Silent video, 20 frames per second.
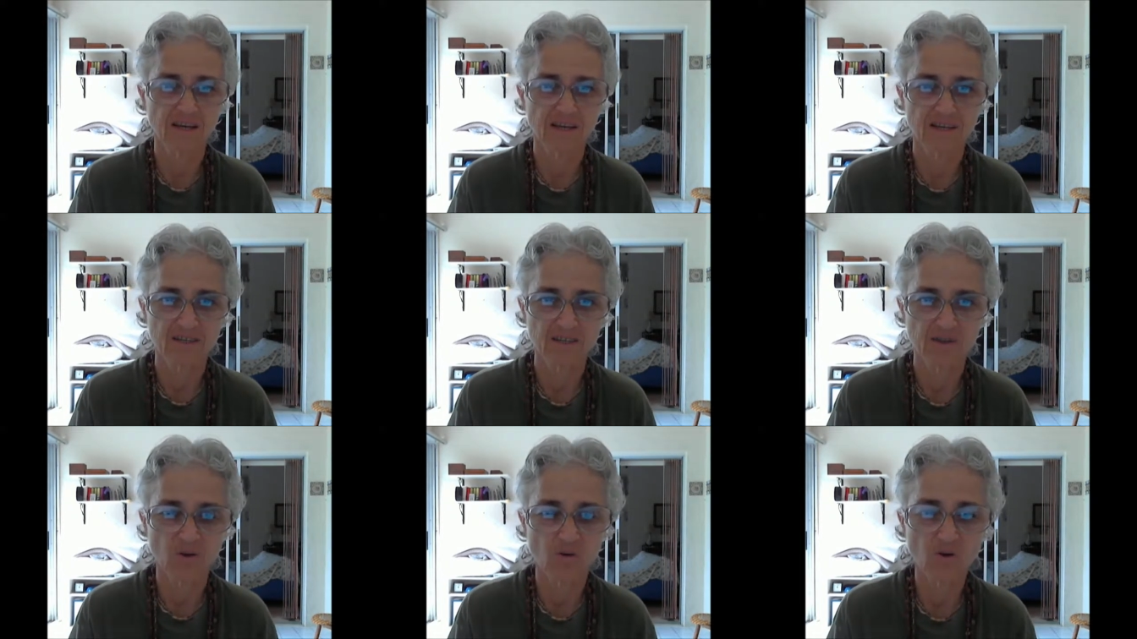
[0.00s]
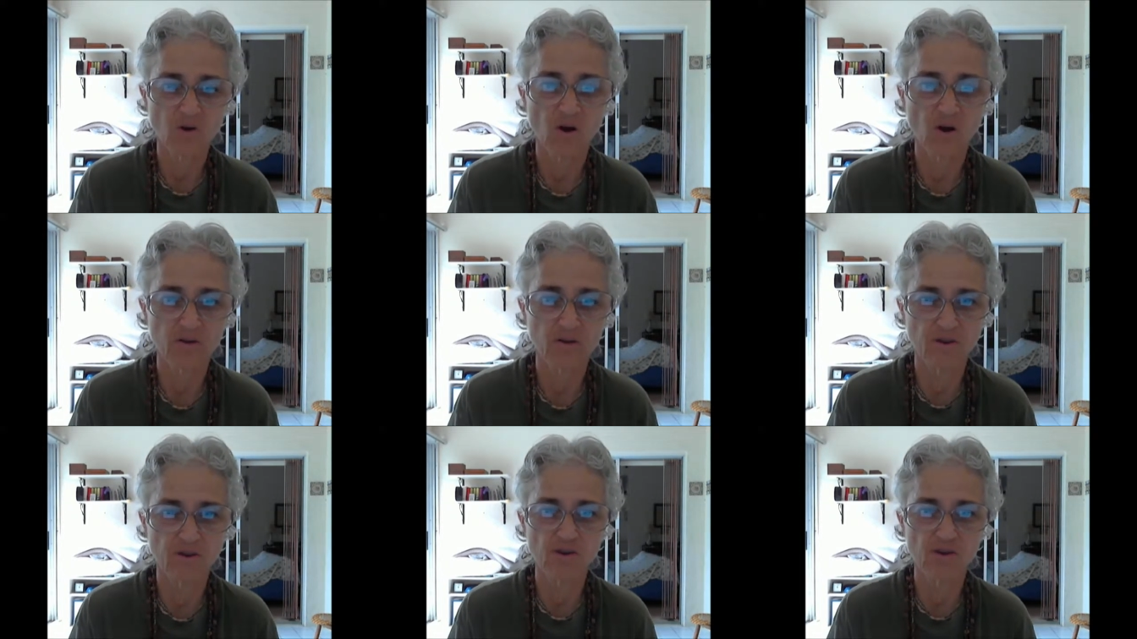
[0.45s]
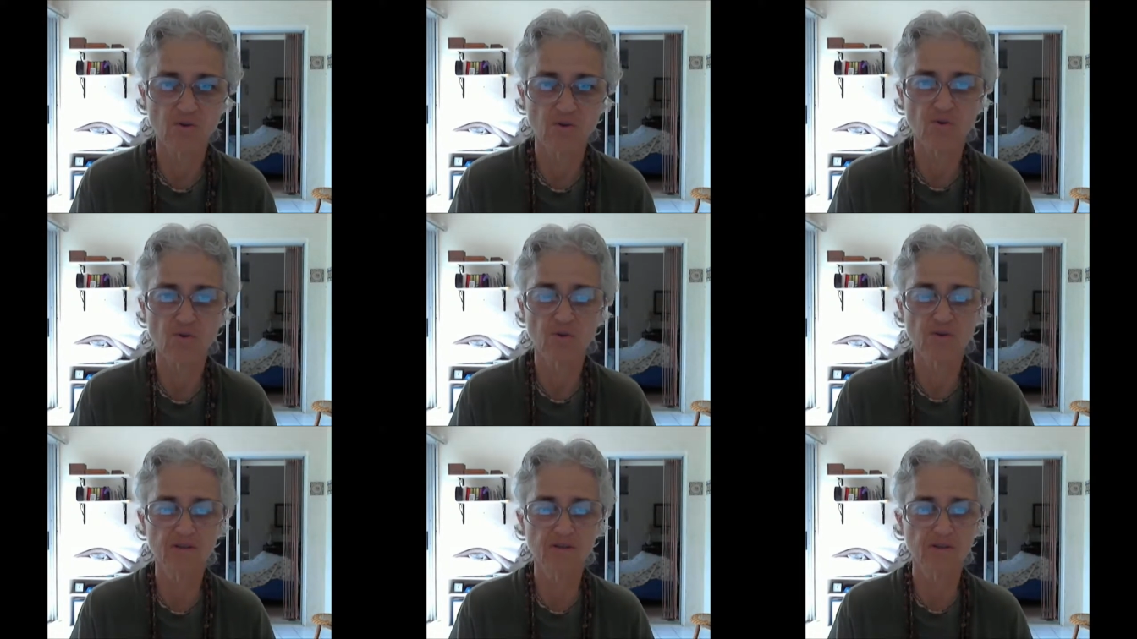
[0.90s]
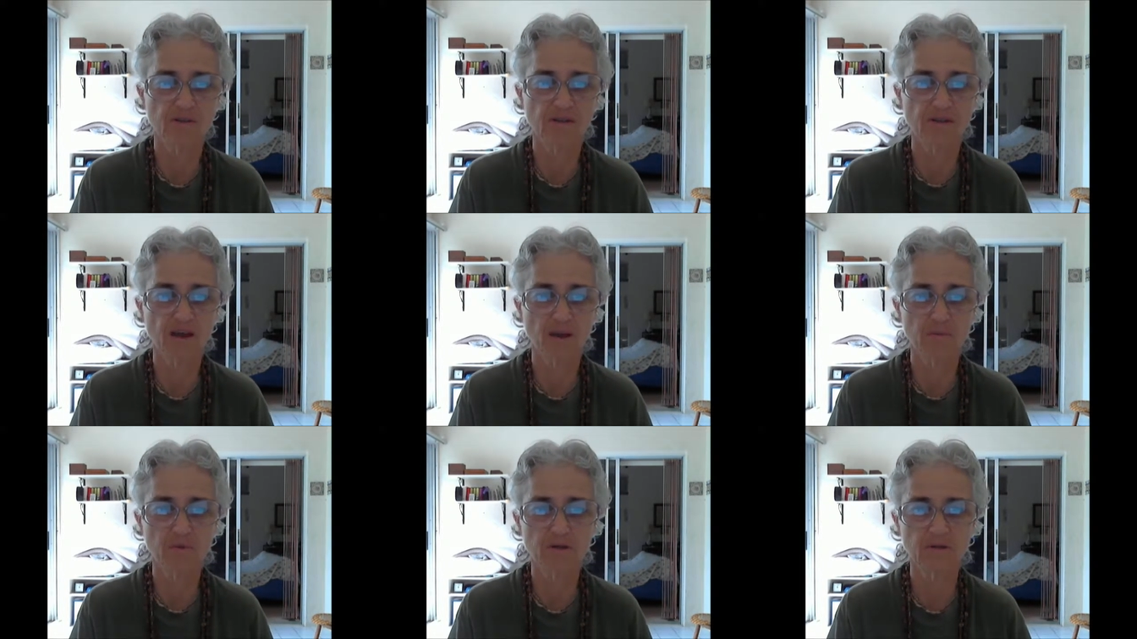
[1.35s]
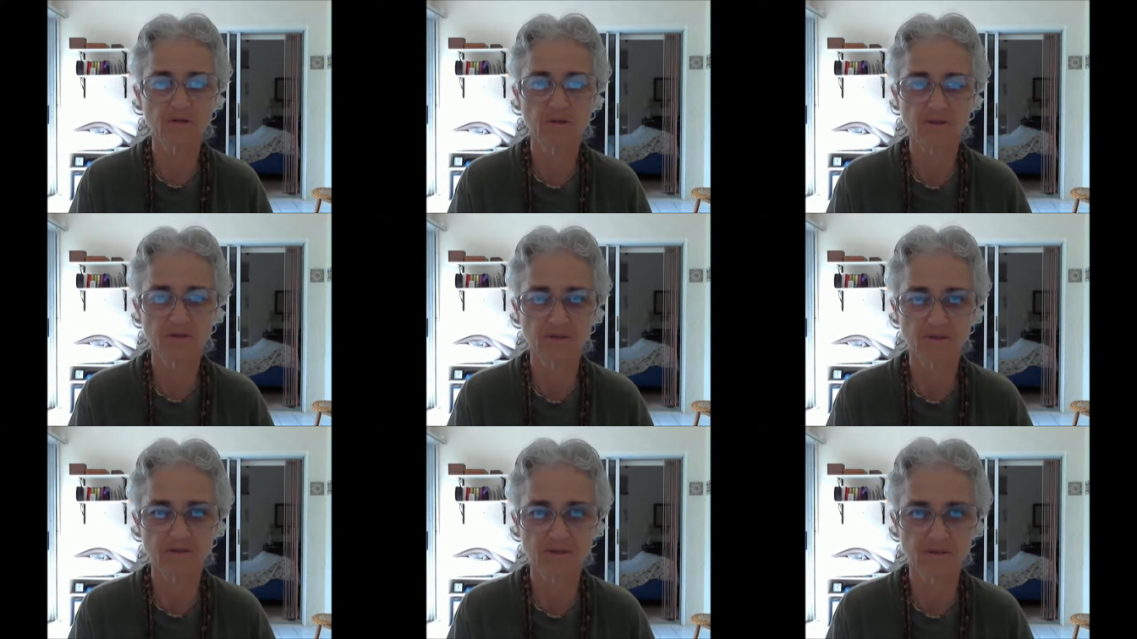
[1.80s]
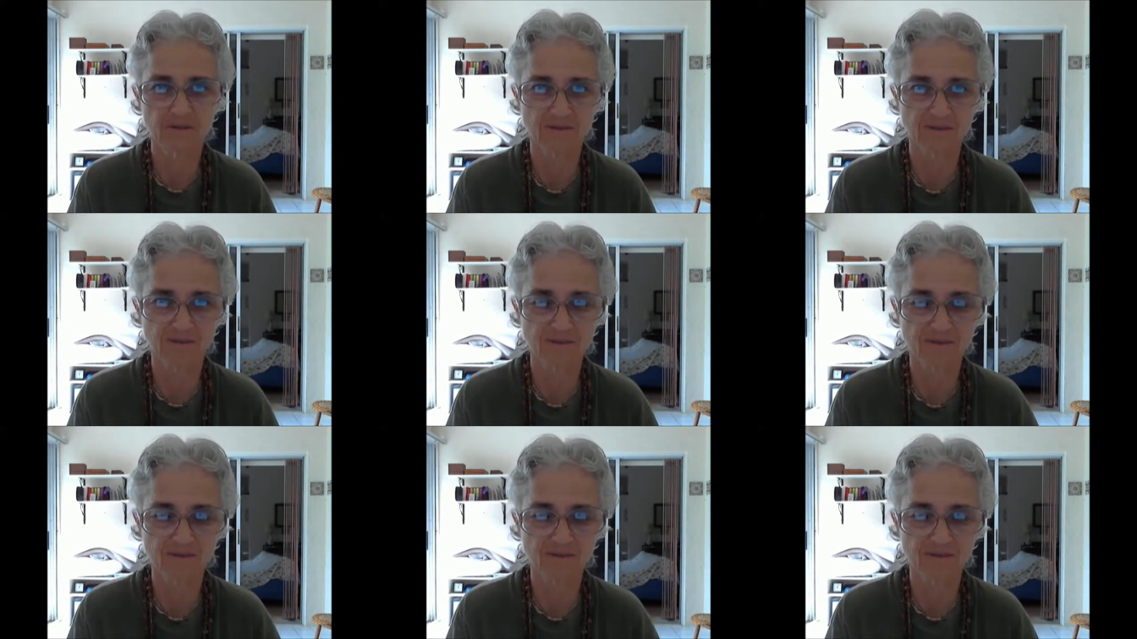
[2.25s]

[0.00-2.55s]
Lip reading: so-called cures and chemicals and